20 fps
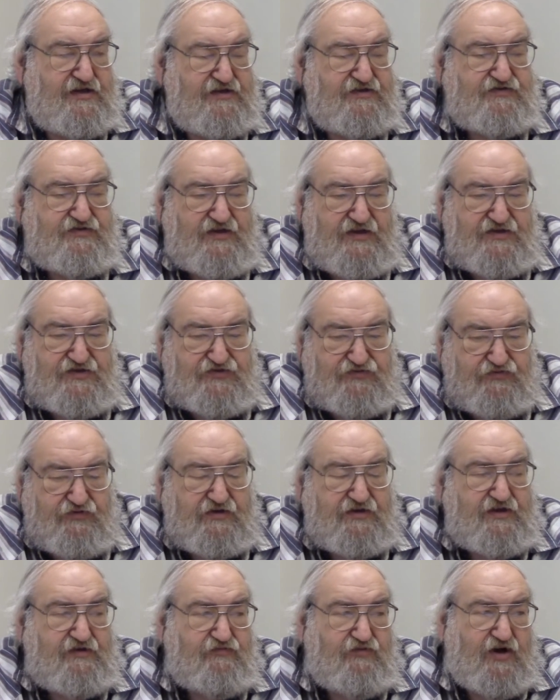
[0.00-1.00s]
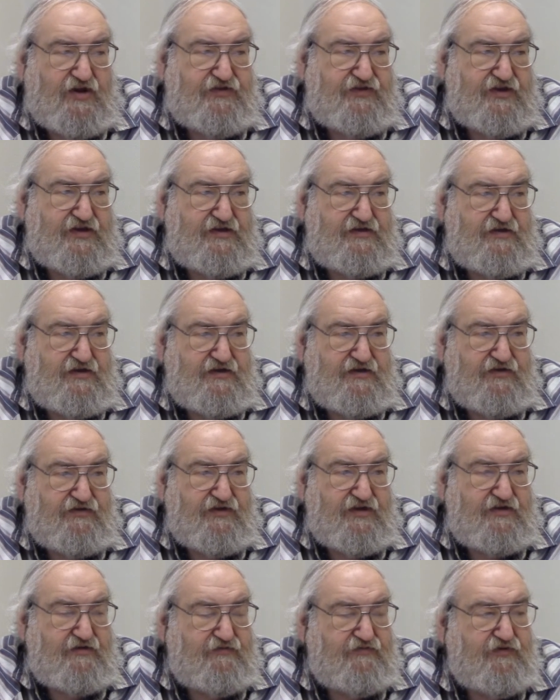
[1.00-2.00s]
Is really what the
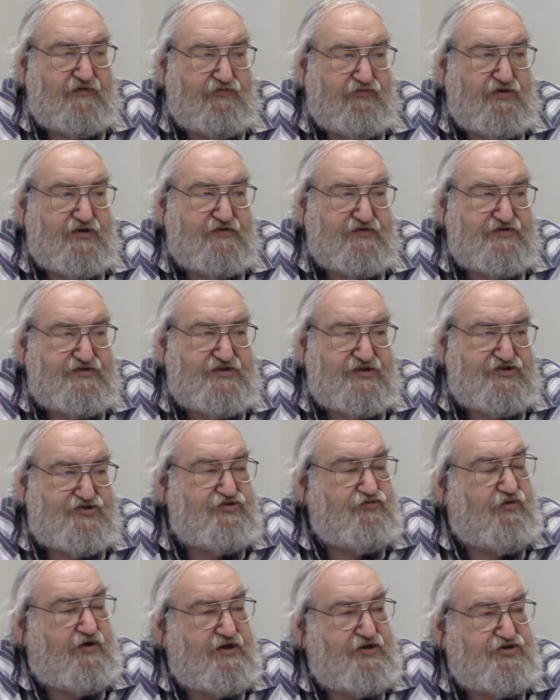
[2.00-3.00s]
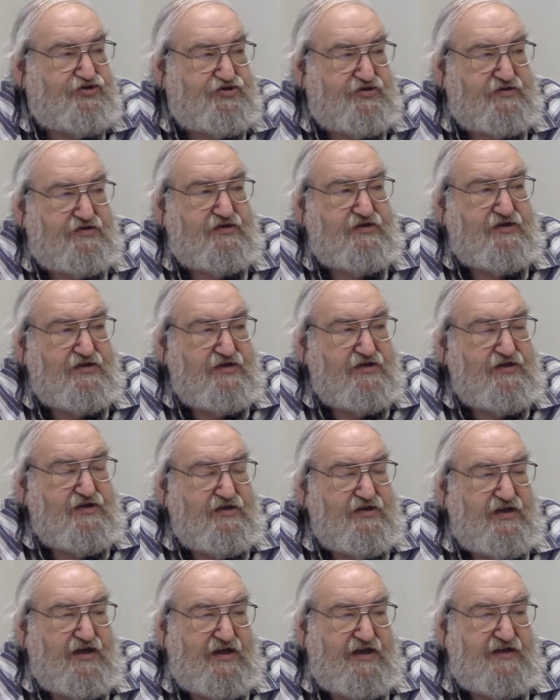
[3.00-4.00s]
real situation
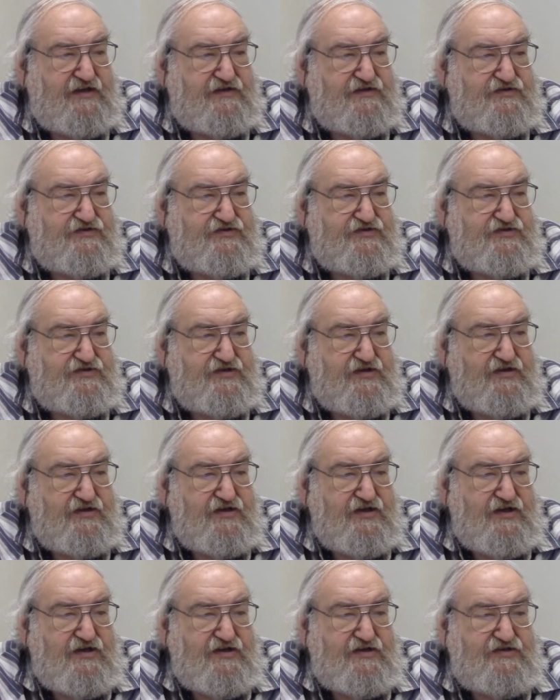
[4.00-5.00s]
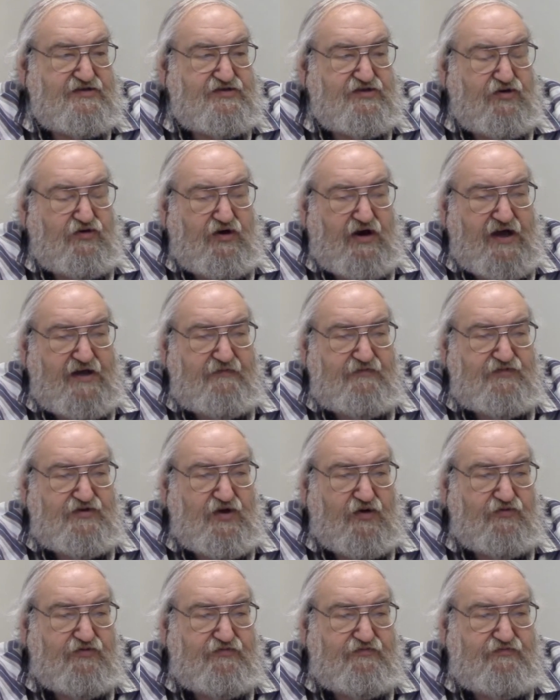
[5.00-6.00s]
is. So I
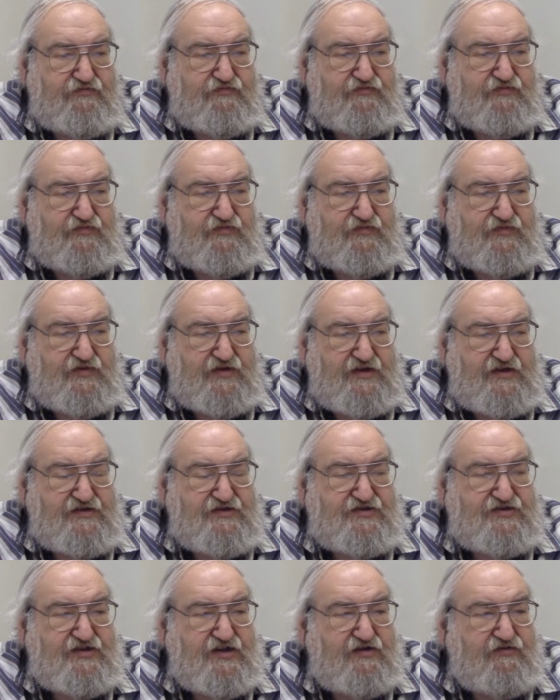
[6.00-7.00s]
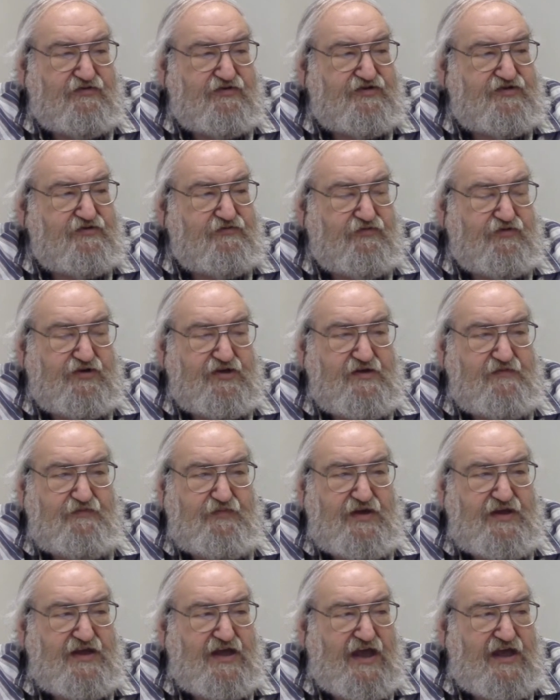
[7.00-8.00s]
don't consider it to really
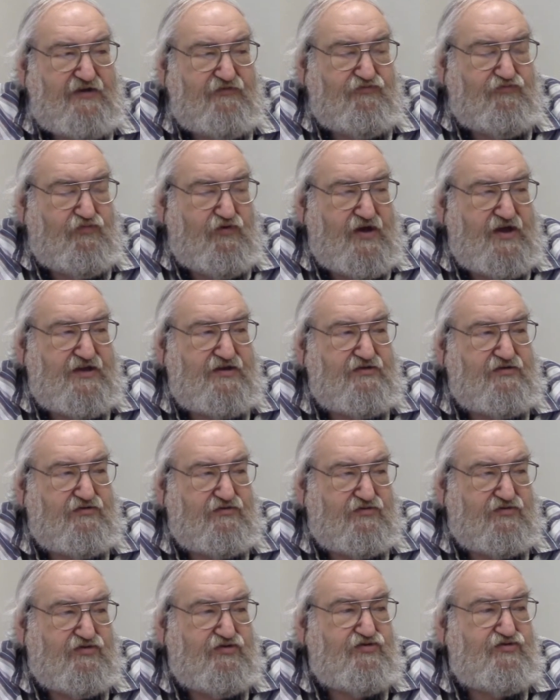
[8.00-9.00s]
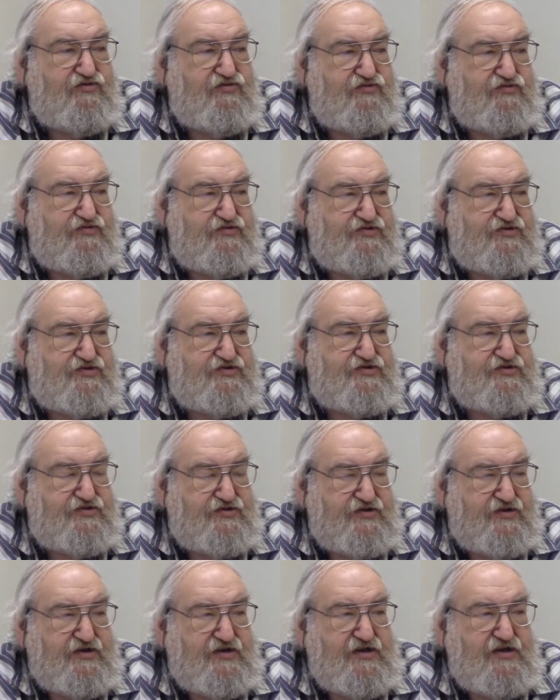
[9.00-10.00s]
be a
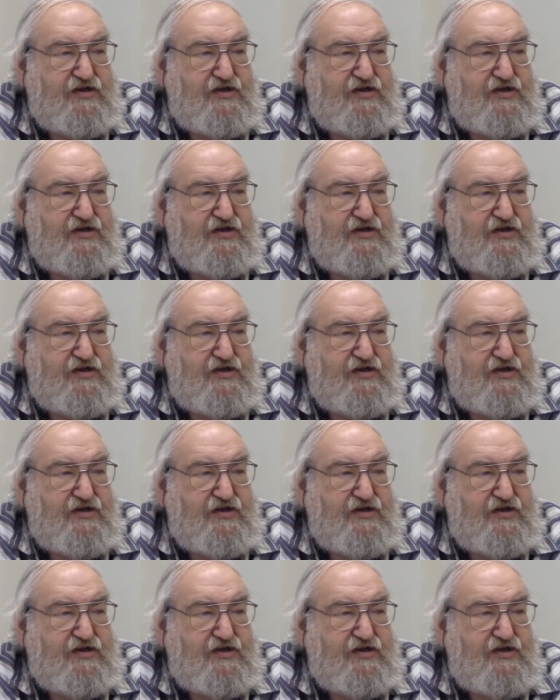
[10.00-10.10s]
win-lose.